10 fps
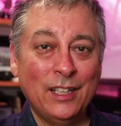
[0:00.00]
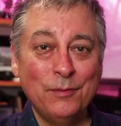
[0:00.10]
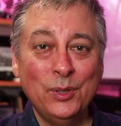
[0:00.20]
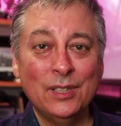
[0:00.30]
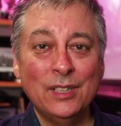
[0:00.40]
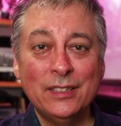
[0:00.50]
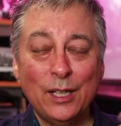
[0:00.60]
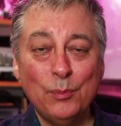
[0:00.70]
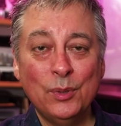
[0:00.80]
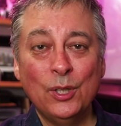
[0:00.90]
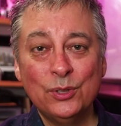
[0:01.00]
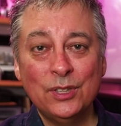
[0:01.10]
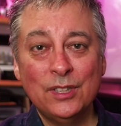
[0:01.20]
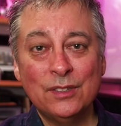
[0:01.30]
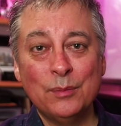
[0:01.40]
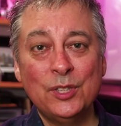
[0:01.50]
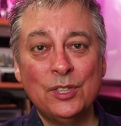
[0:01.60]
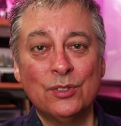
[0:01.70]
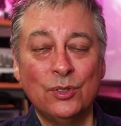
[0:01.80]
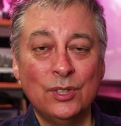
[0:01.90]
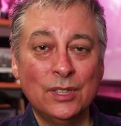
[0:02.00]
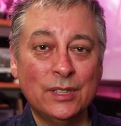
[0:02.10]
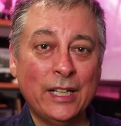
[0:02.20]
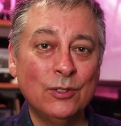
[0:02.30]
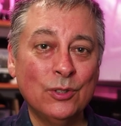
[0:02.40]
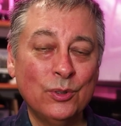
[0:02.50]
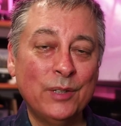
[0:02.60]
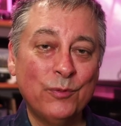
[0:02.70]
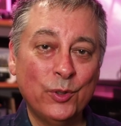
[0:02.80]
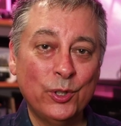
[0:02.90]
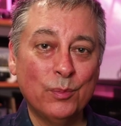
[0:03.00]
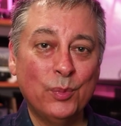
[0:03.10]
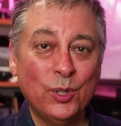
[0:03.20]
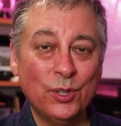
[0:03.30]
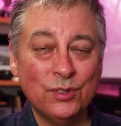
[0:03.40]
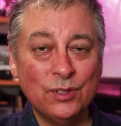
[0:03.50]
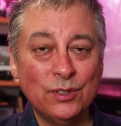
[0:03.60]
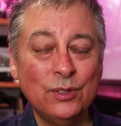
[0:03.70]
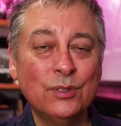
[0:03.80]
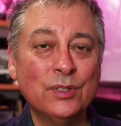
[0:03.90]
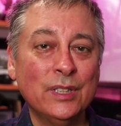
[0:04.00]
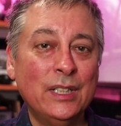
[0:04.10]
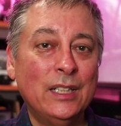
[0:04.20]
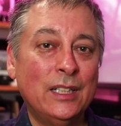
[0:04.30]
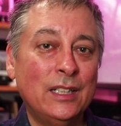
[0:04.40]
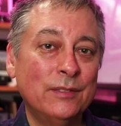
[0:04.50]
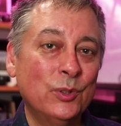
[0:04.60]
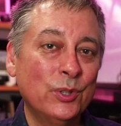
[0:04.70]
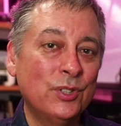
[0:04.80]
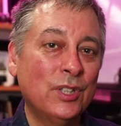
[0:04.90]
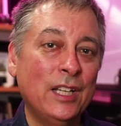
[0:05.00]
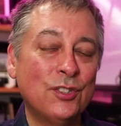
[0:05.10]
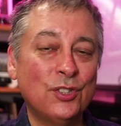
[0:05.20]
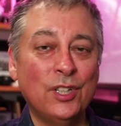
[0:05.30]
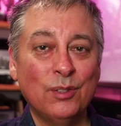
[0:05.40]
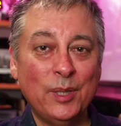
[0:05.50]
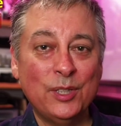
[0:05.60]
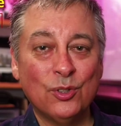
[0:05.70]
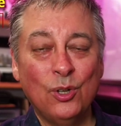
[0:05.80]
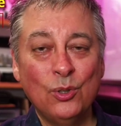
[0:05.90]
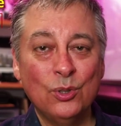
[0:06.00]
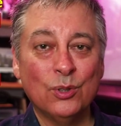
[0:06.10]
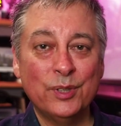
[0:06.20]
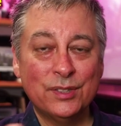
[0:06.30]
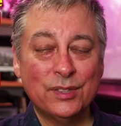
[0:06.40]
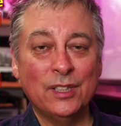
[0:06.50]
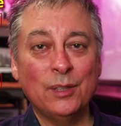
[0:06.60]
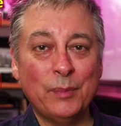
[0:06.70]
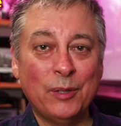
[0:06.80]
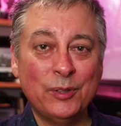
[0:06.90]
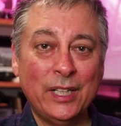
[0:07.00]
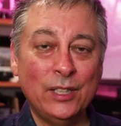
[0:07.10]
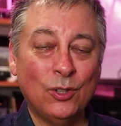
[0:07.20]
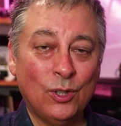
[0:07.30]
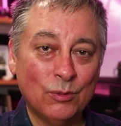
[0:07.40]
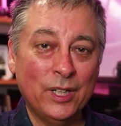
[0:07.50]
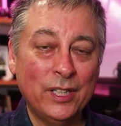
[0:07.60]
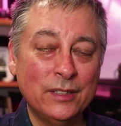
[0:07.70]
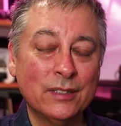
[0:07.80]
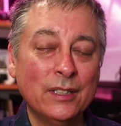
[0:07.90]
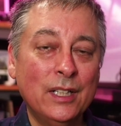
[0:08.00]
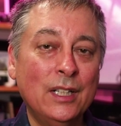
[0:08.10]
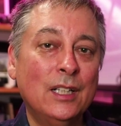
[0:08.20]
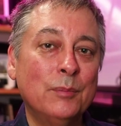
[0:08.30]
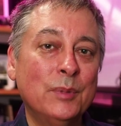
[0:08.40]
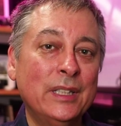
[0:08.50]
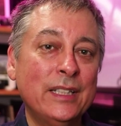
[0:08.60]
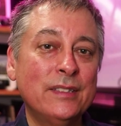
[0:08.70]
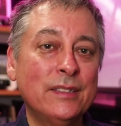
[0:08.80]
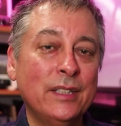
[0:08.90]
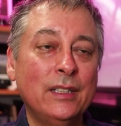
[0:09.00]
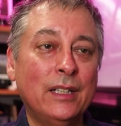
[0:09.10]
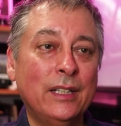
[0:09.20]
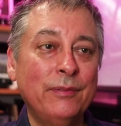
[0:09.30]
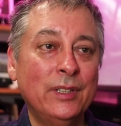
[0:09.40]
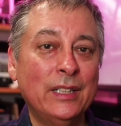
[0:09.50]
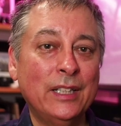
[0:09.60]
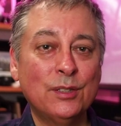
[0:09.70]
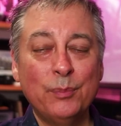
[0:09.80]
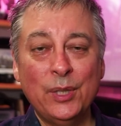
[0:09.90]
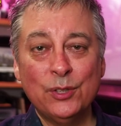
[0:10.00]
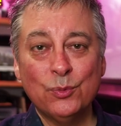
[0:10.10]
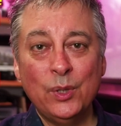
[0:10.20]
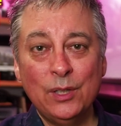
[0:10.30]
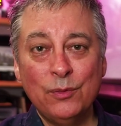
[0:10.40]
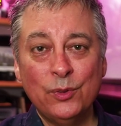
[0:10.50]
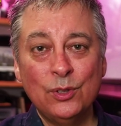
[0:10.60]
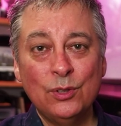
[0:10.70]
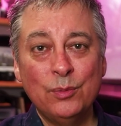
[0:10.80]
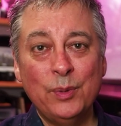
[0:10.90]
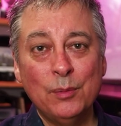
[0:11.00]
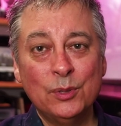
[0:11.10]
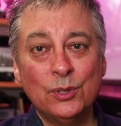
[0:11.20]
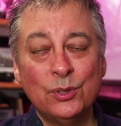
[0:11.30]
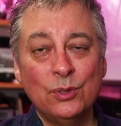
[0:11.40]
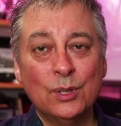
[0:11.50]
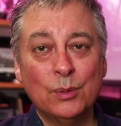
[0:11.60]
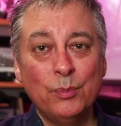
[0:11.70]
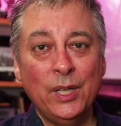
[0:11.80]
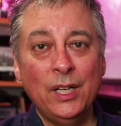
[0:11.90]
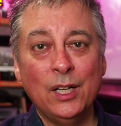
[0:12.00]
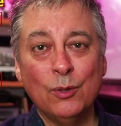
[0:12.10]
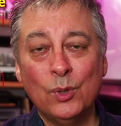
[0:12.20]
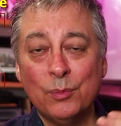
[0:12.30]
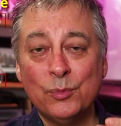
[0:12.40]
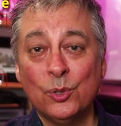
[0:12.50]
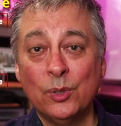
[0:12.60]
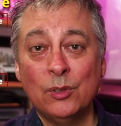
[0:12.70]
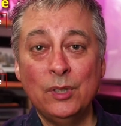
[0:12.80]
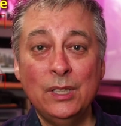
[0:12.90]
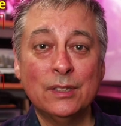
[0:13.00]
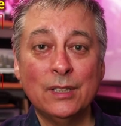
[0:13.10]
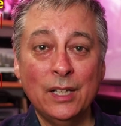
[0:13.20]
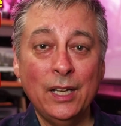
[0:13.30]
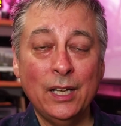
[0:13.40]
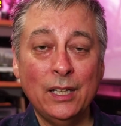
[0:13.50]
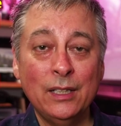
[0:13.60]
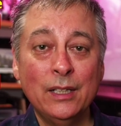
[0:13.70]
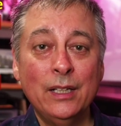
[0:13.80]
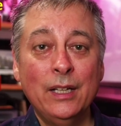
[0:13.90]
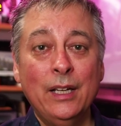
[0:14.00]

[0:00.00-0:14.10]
Now, I've put a link down below to these images so you can download them for your own personal use. Uh, of course, you can't share them as your own or resell them. I retain all rights. But that said, I figured that's the best way for you to be able to compare what I'm showing you here today